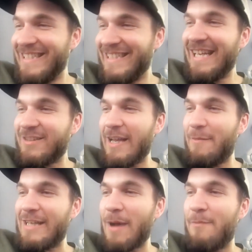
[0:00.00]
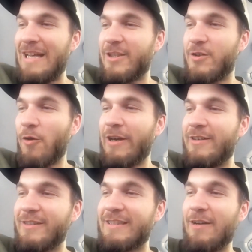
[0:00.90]

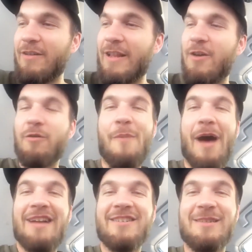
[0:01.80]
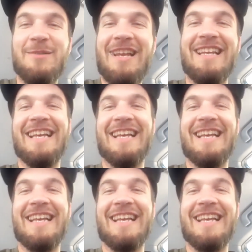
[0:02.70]
tutorials, they're little reminders to me.